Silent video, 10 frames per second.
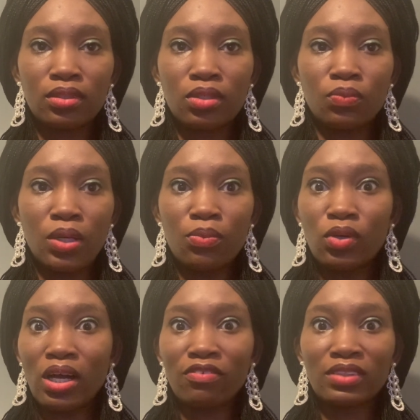when we
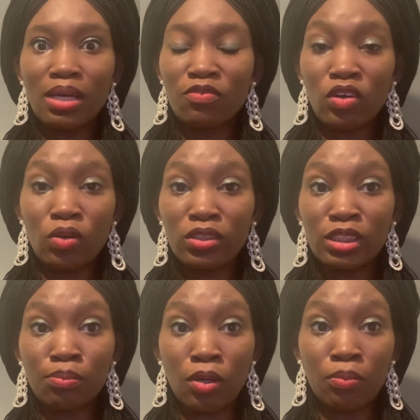have time for God's
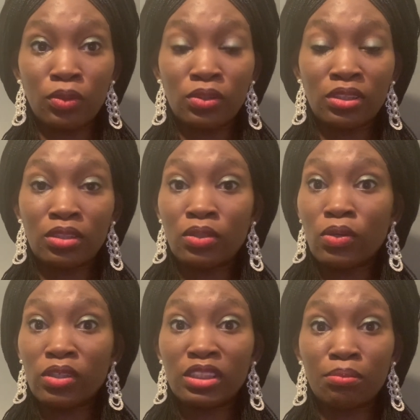purpose,
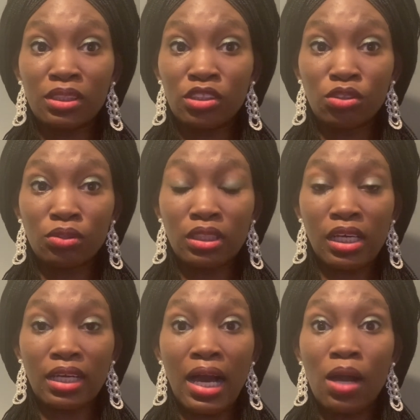God's ministry,
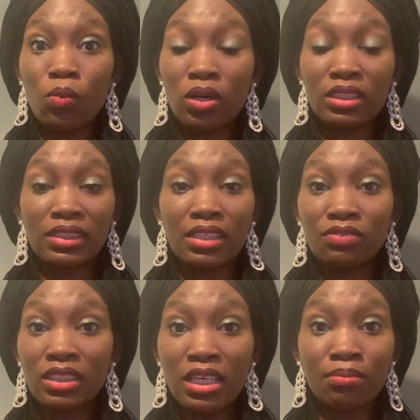like, I work
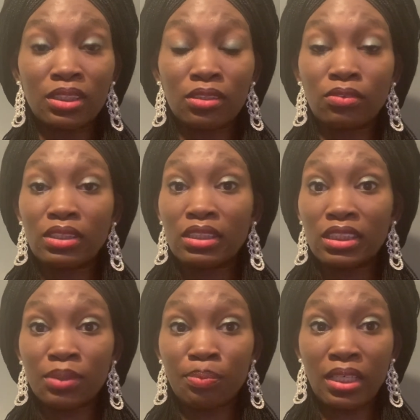7 a.m. to
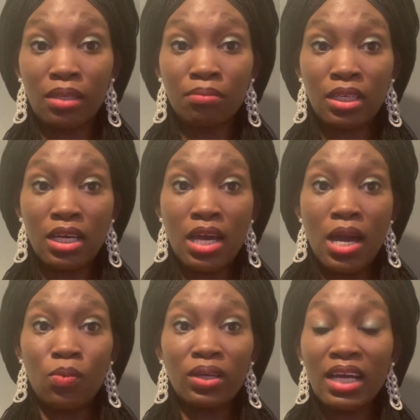6 p.m.
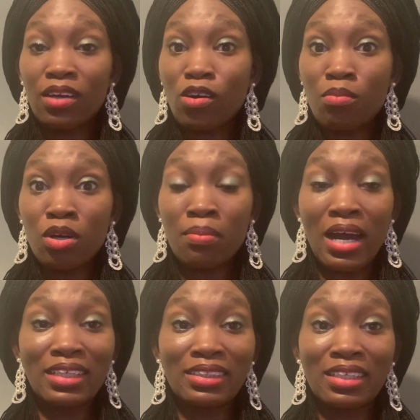When I come home,
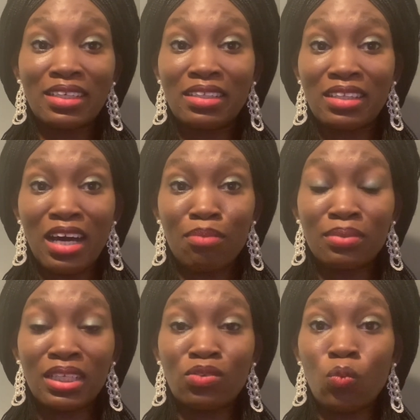I take a nap,
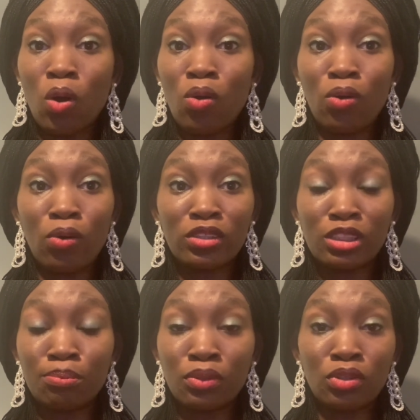then work on
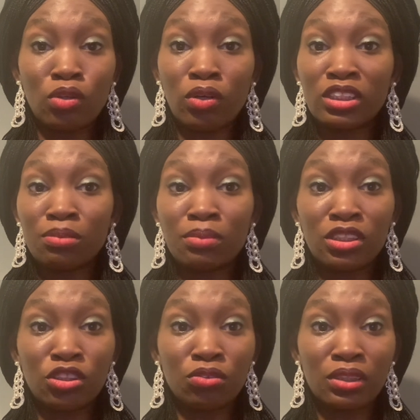God's book, God's
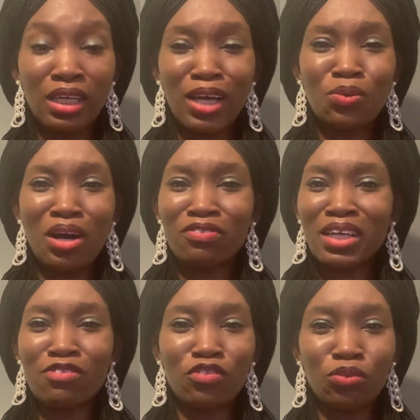ministry. I don't have
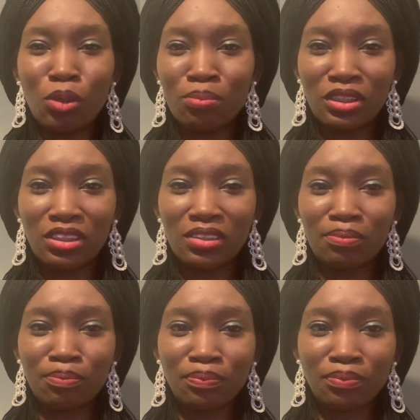time for rubbish.
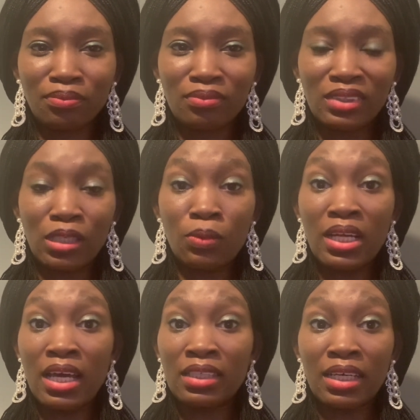Like,
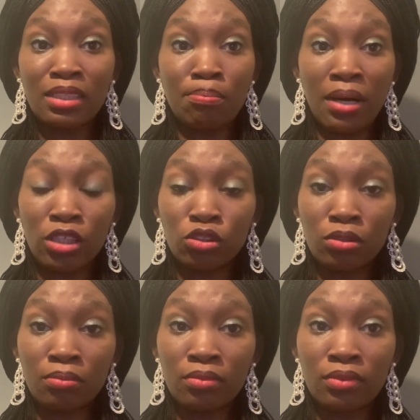when I enter the bathroom,